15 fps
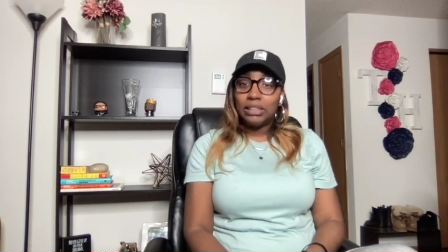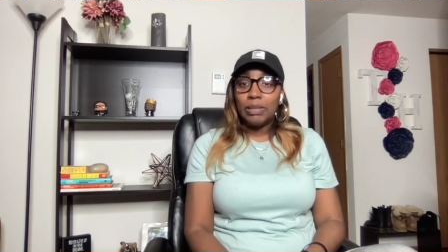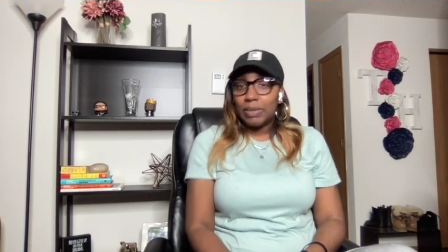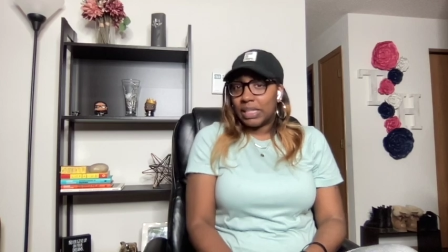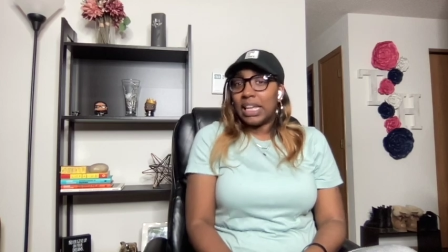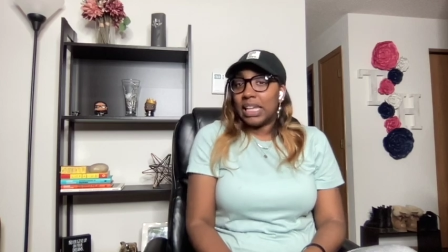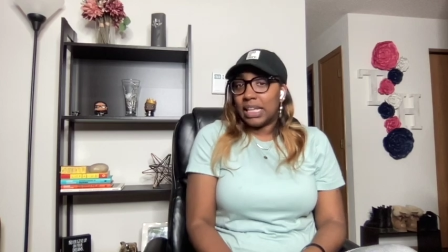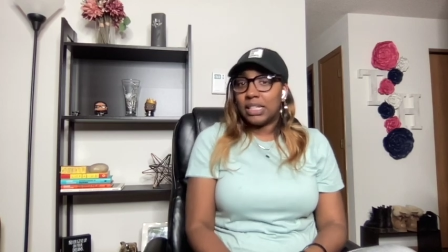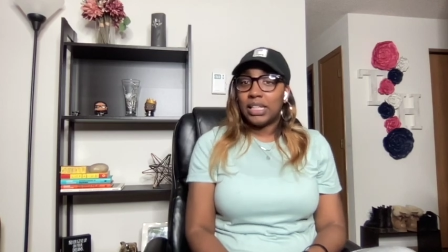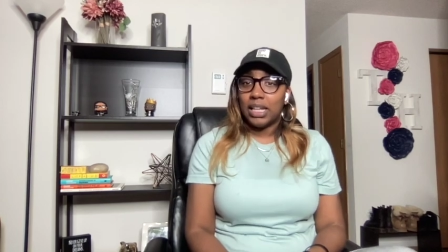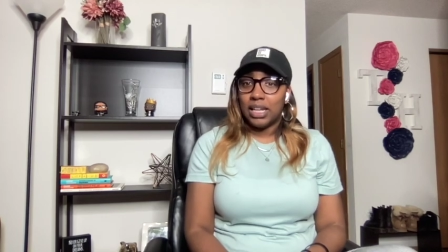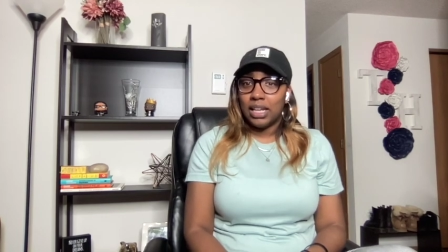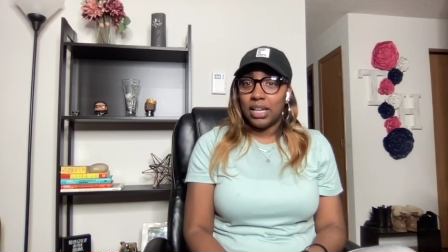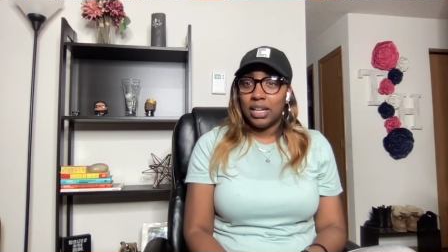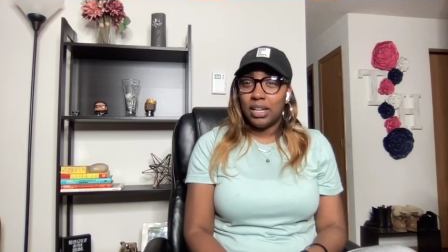was like, yes, I
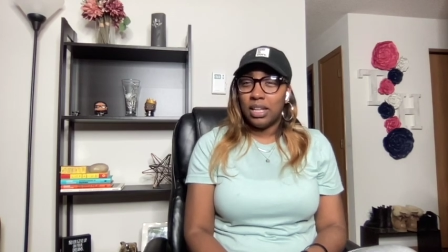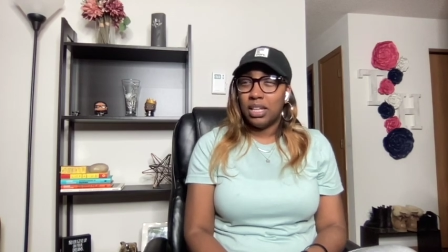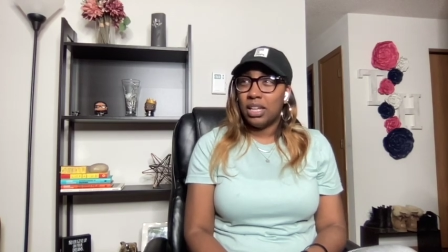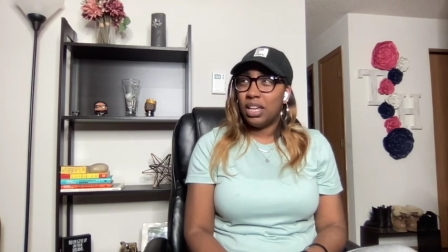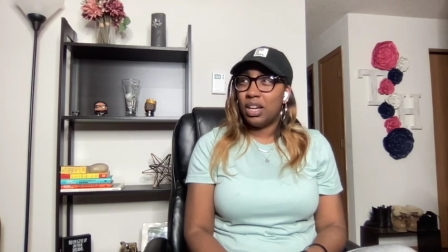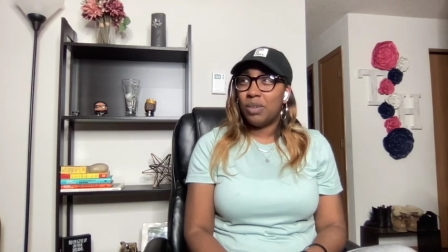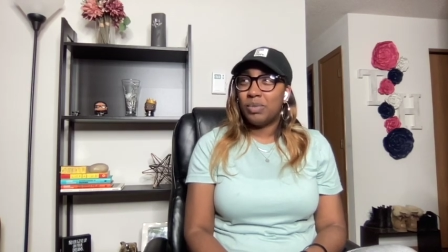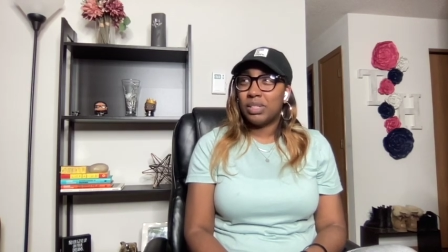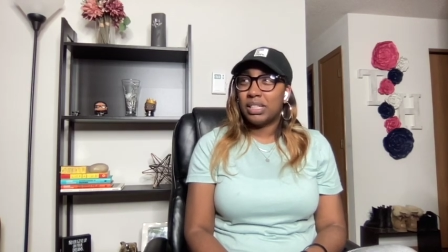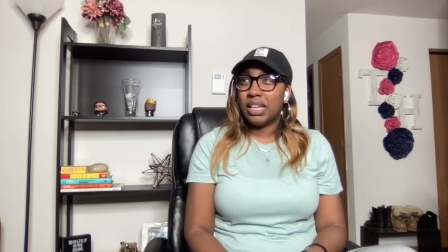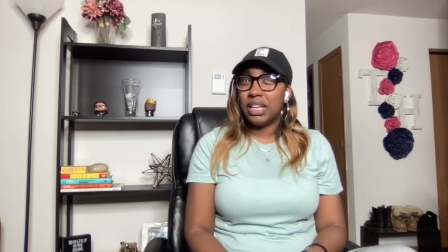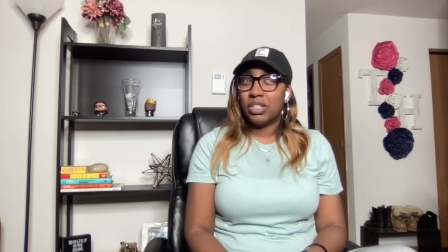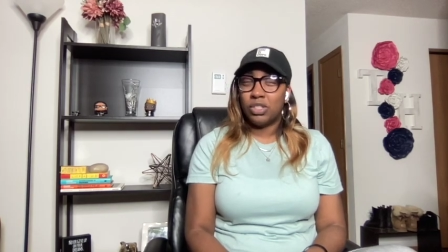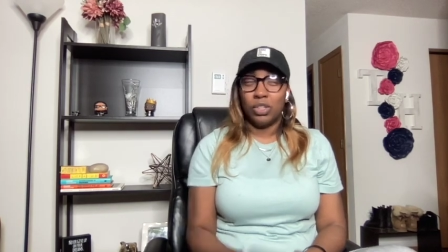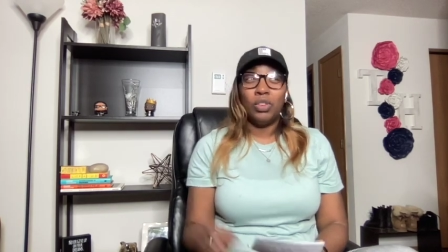did. And Gil was
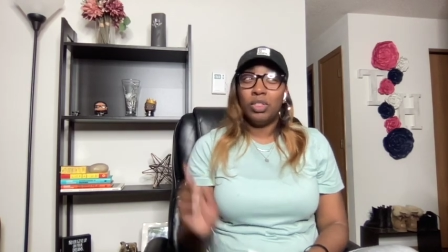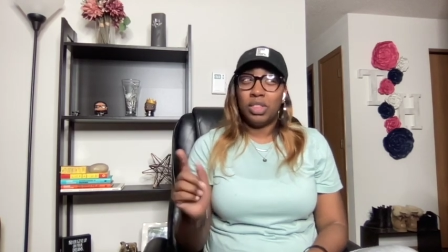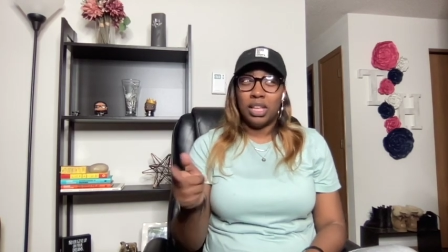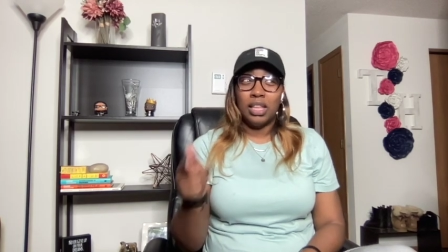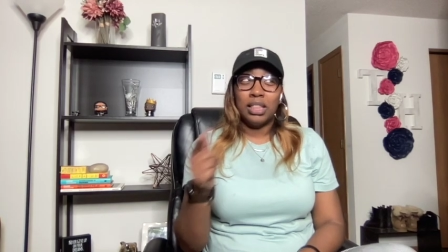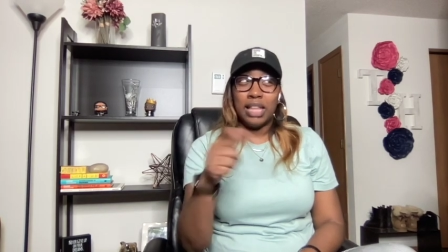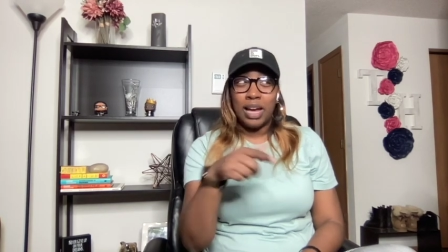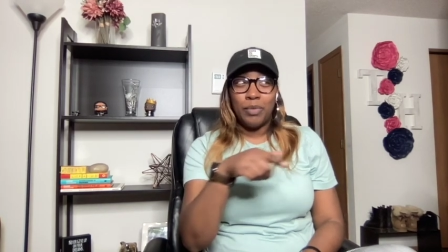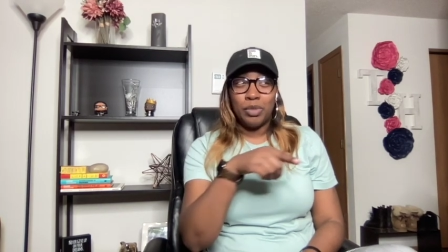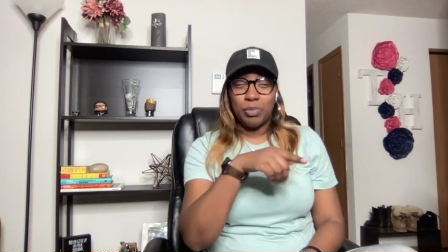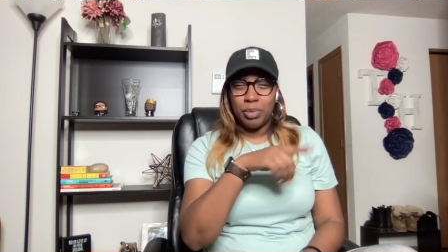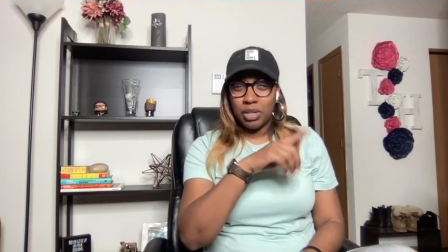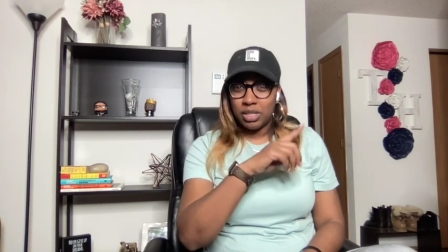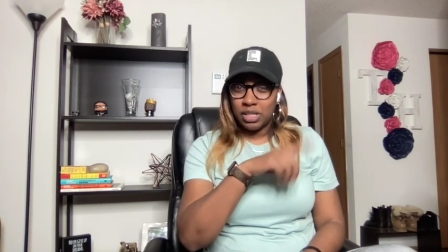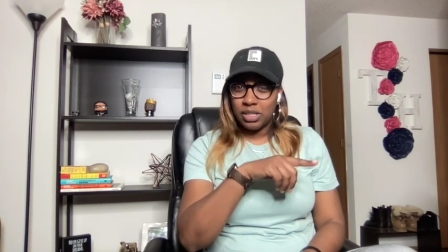like, so you think that was
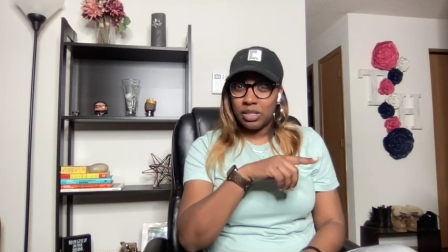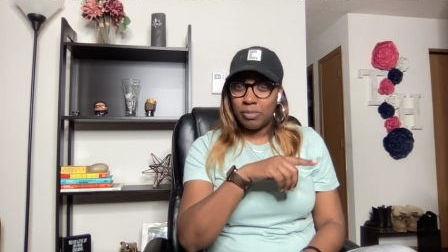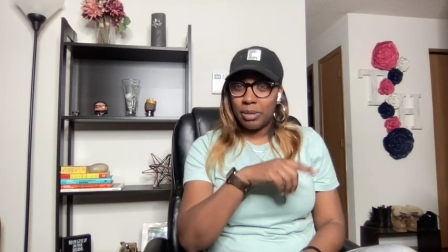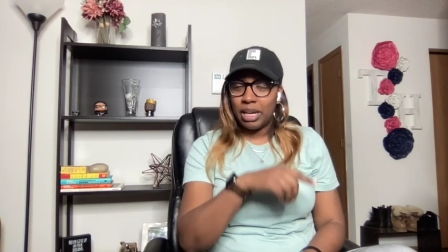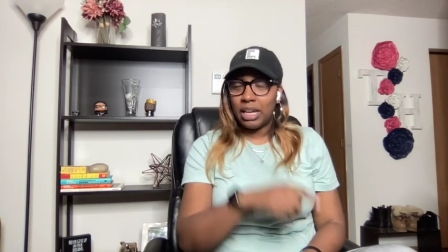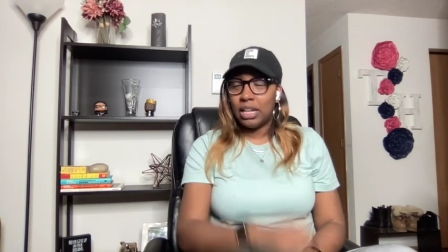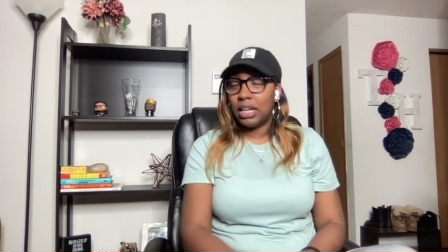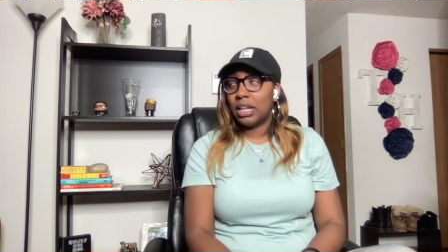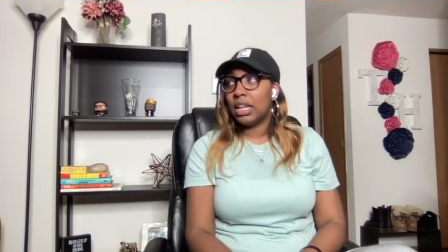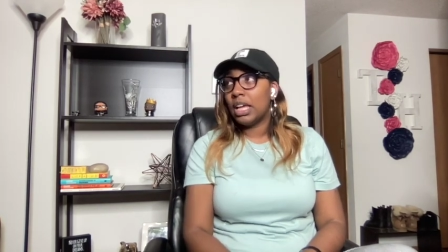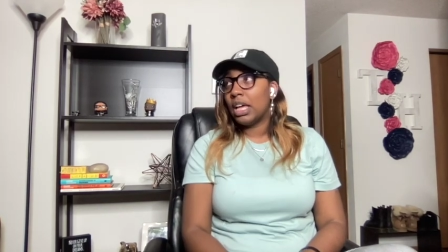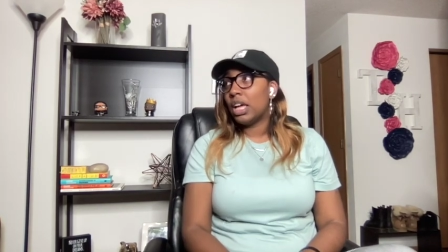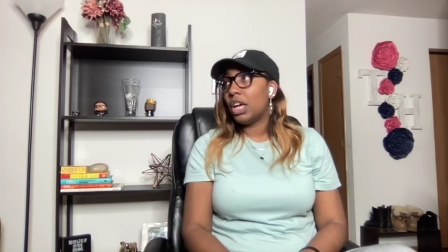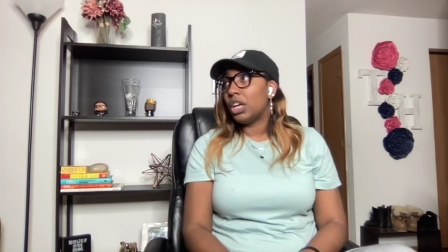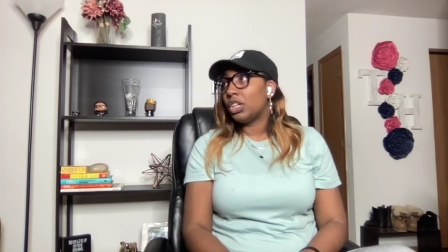participating?
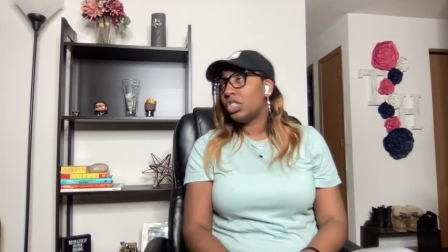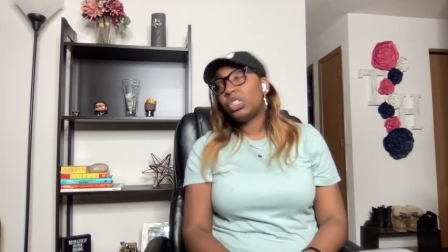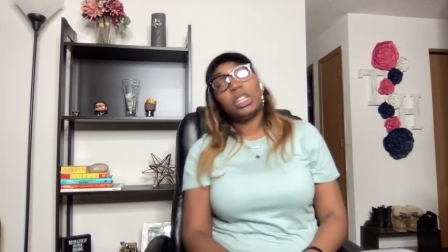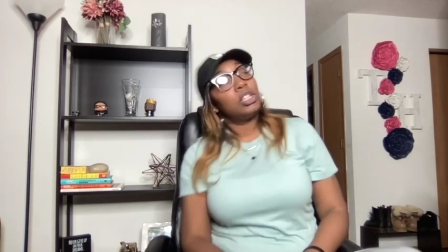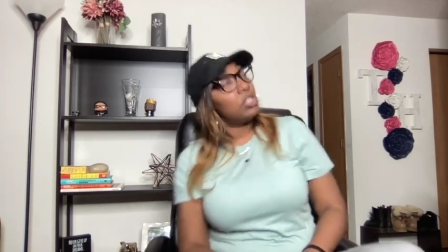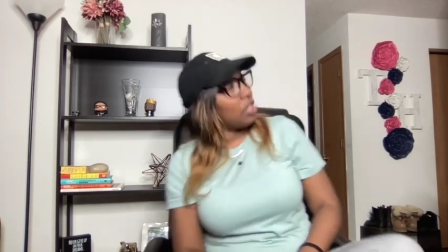She